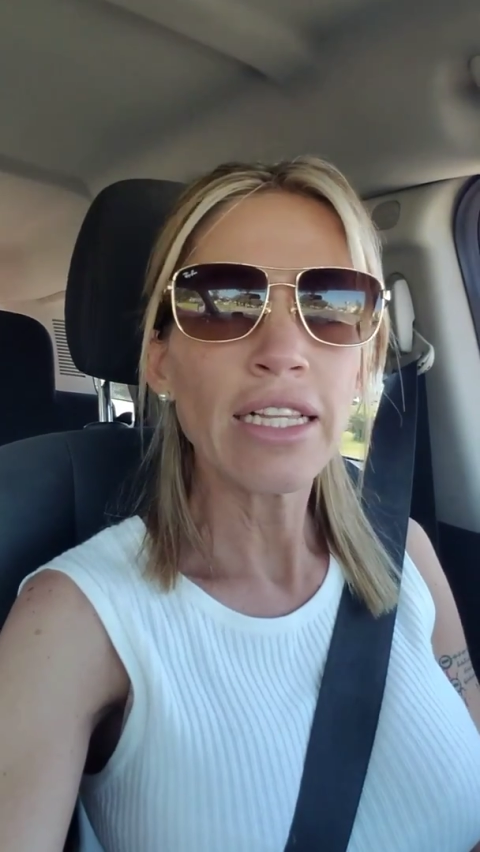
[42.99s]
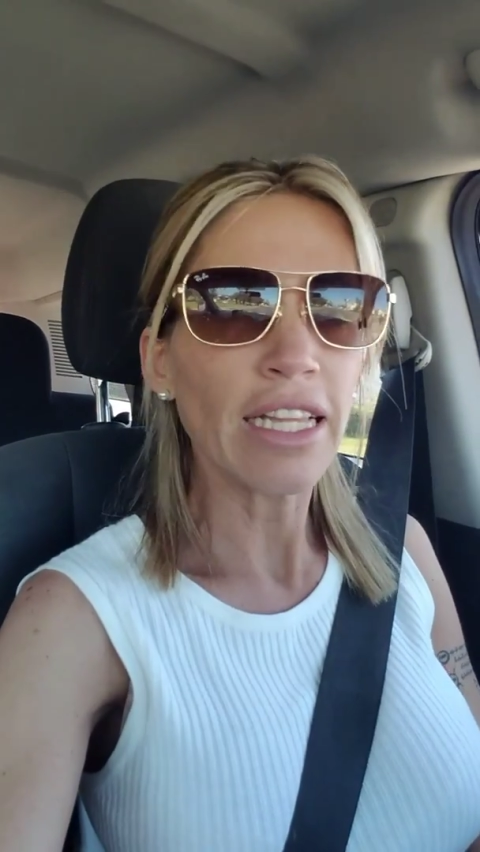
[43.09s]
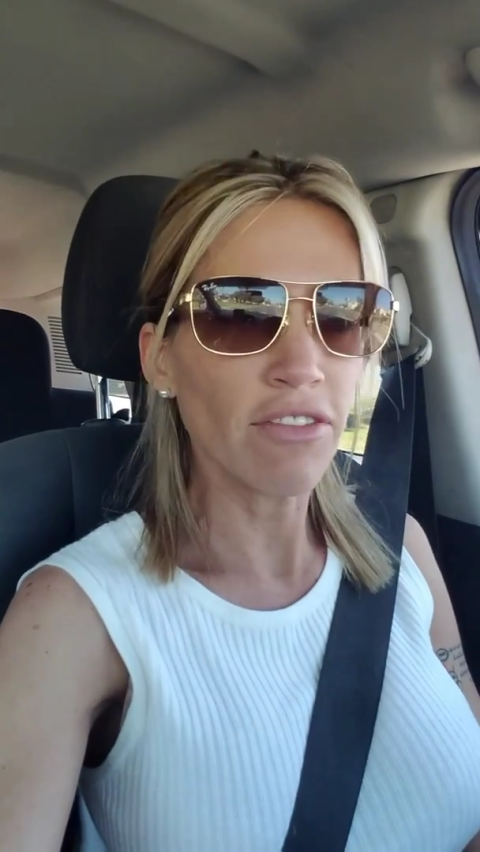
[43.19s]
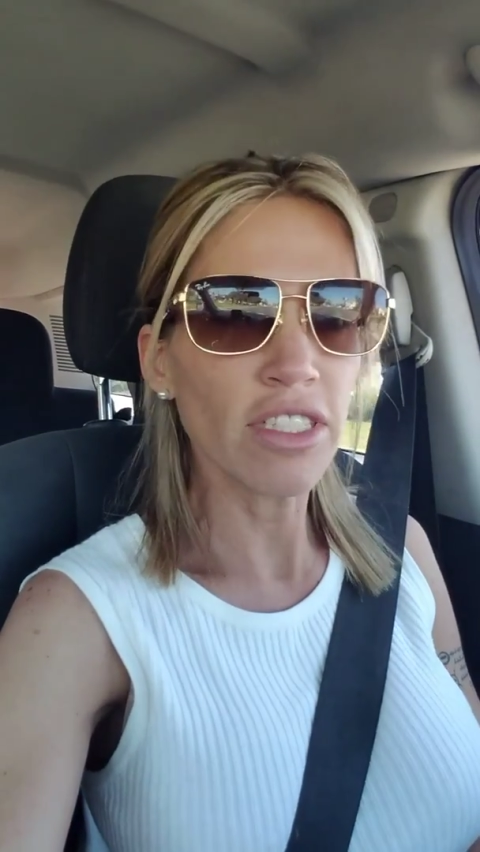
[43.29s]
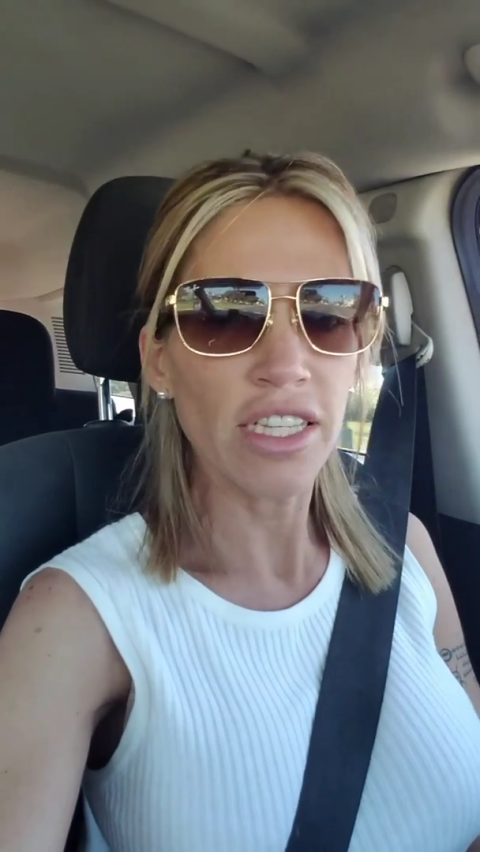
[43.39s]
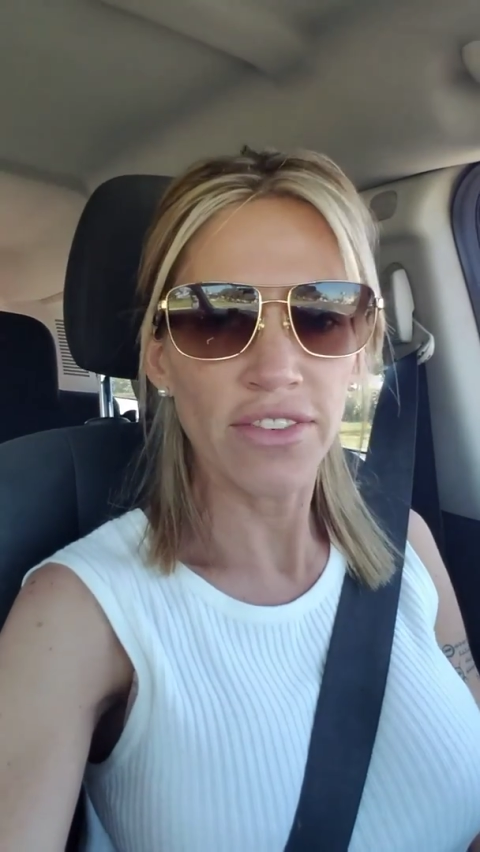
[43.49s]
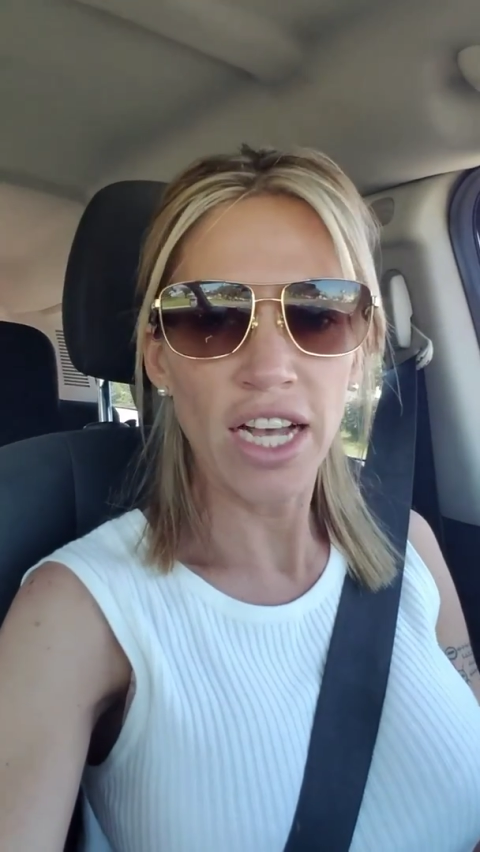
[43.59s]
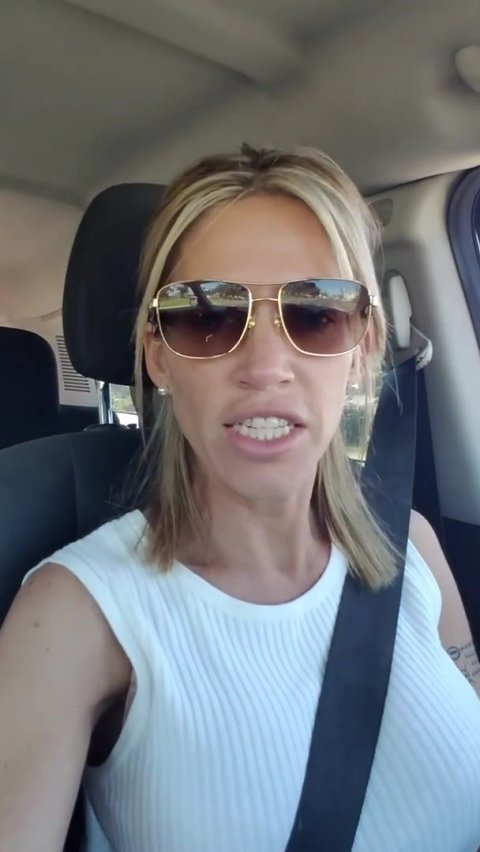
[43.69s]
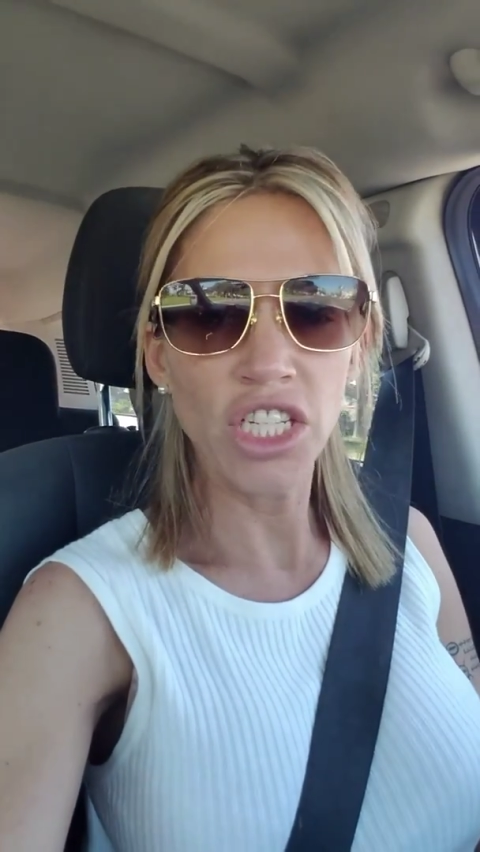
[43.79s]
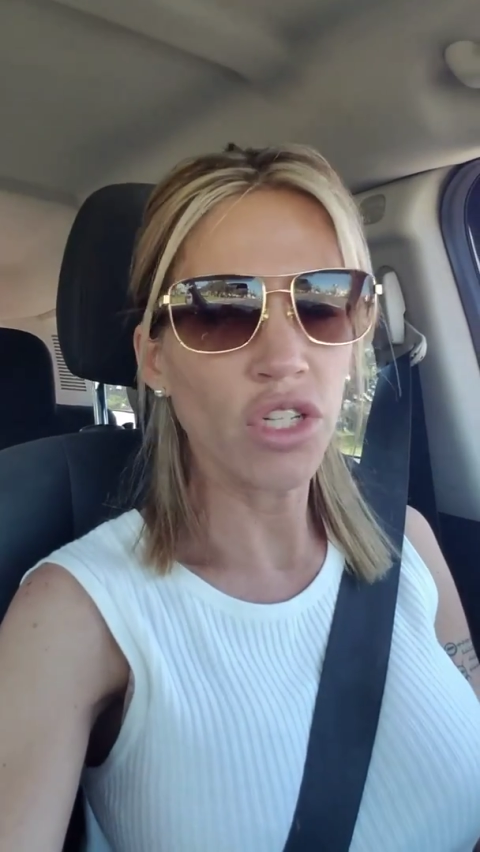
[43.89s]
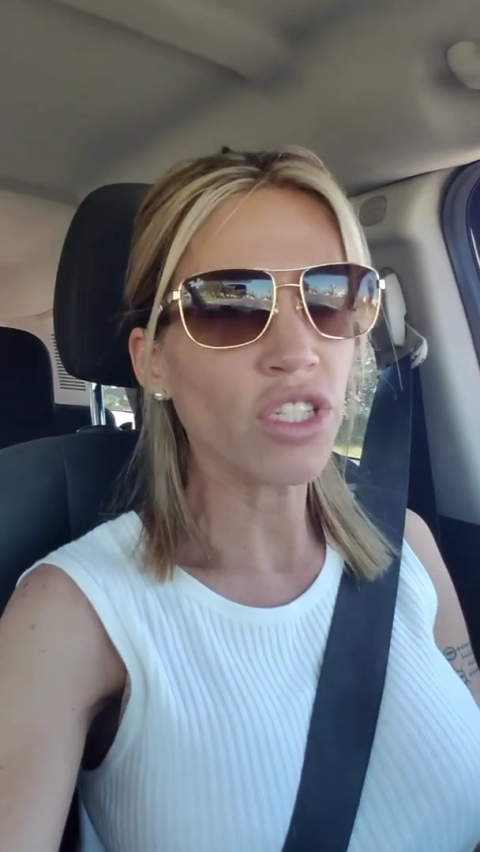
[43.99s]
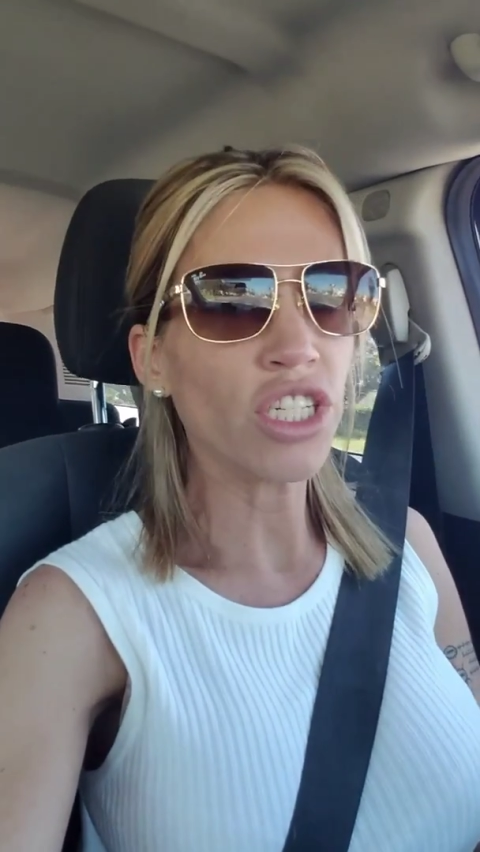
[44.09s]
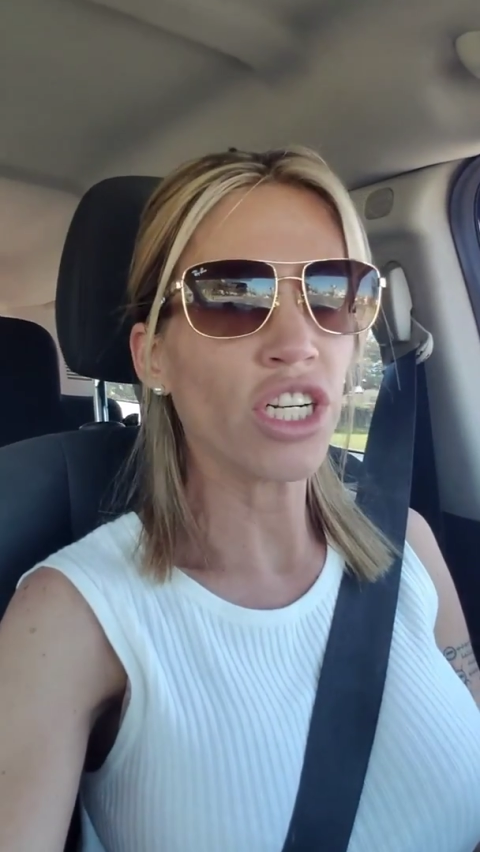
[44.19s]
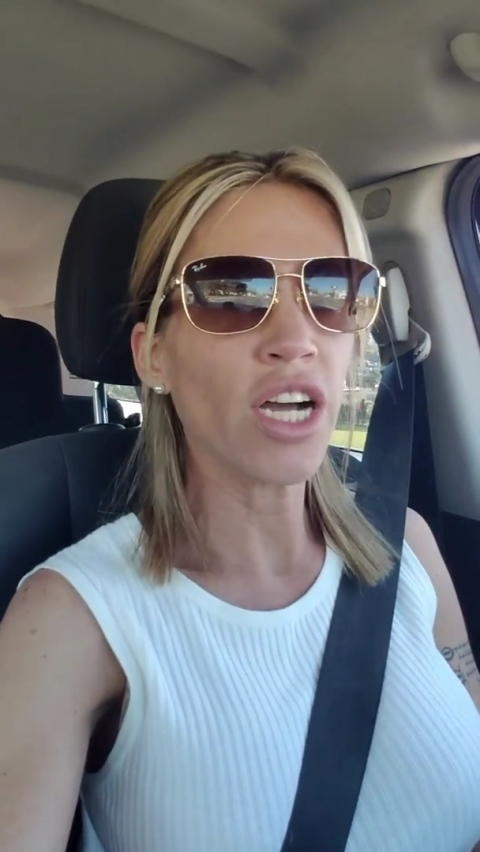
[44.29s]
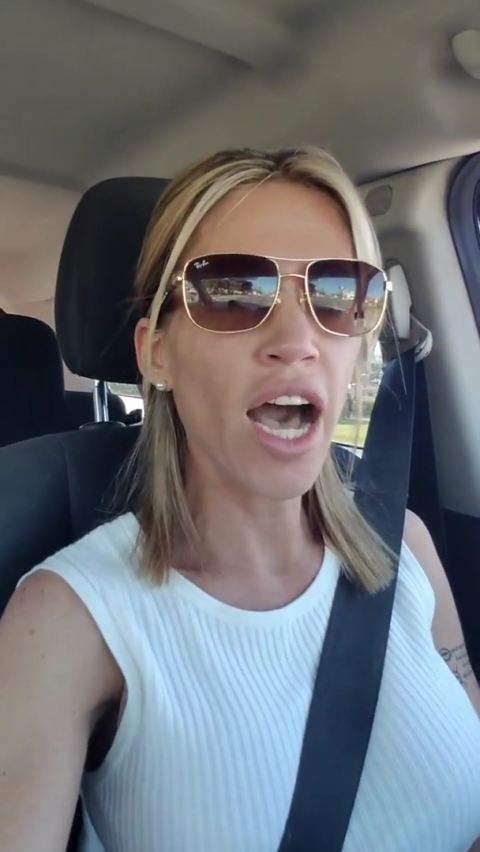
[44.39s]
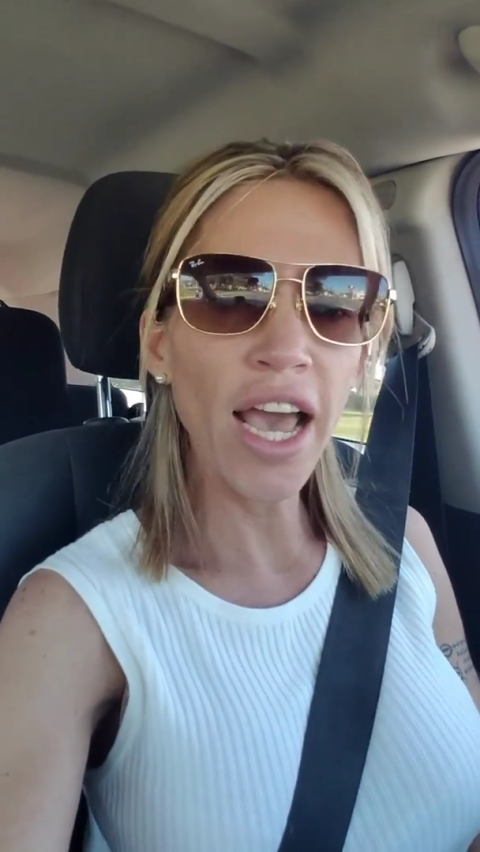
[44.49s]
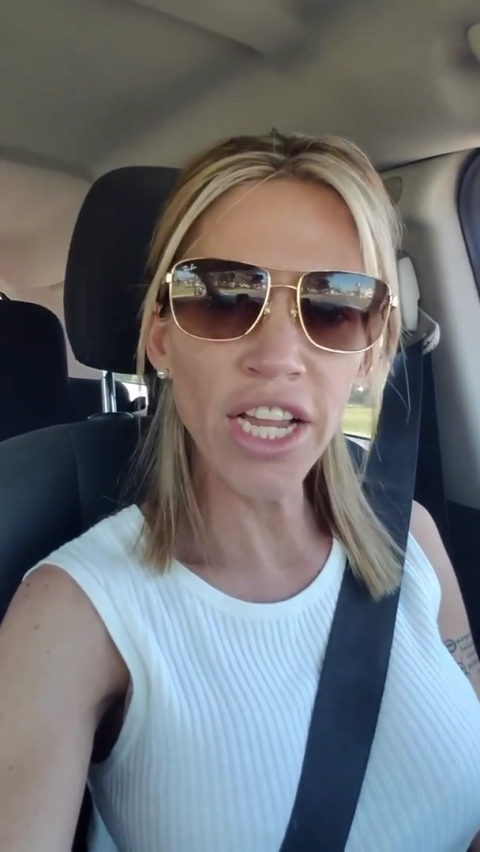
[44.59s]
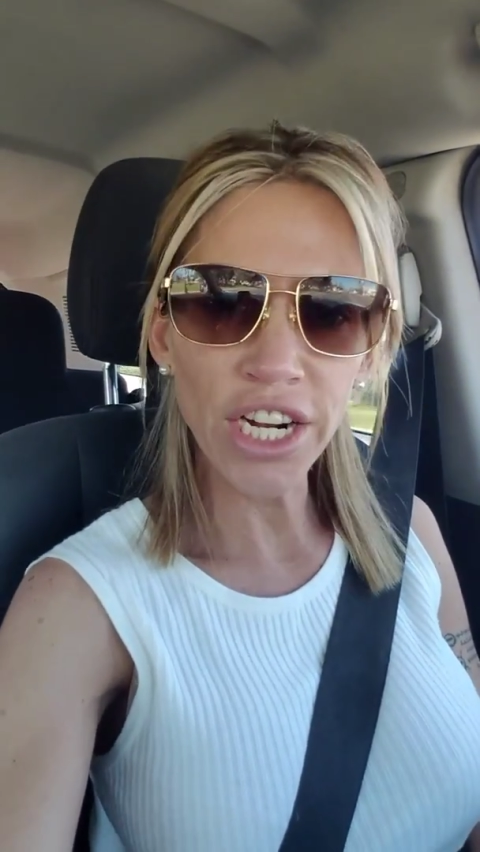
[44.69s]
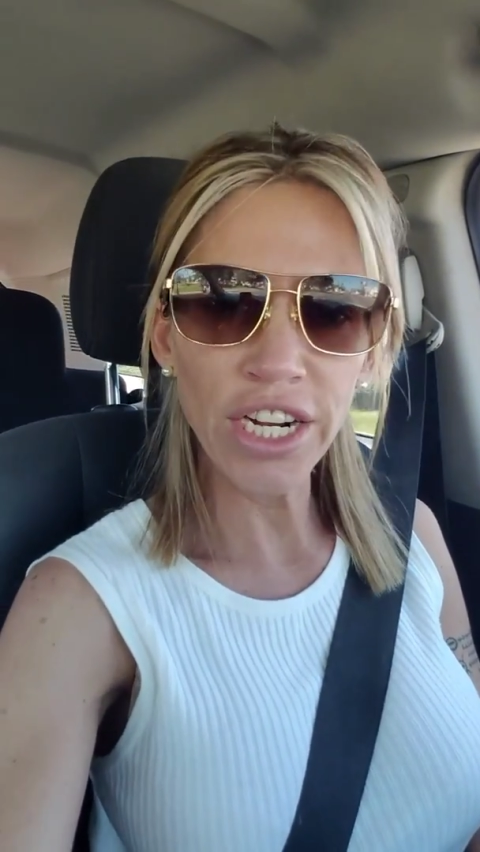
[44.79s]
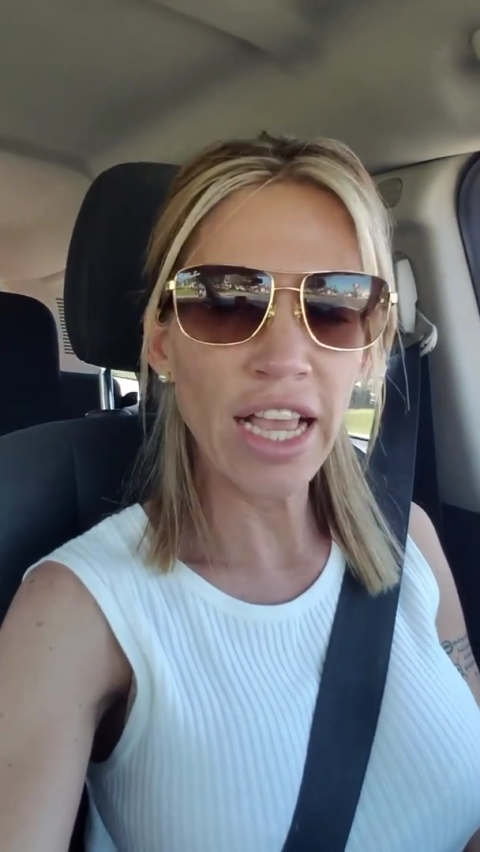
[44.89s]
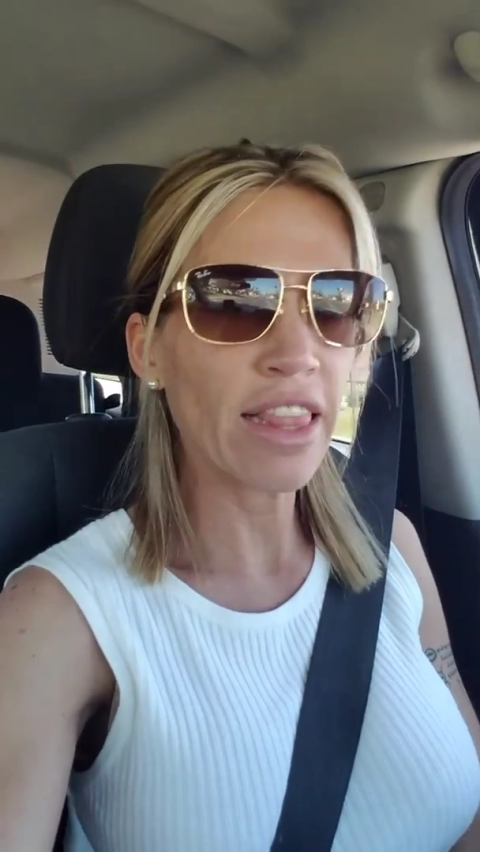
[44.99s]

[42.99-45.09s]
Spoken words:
Levels of oxytocin are higher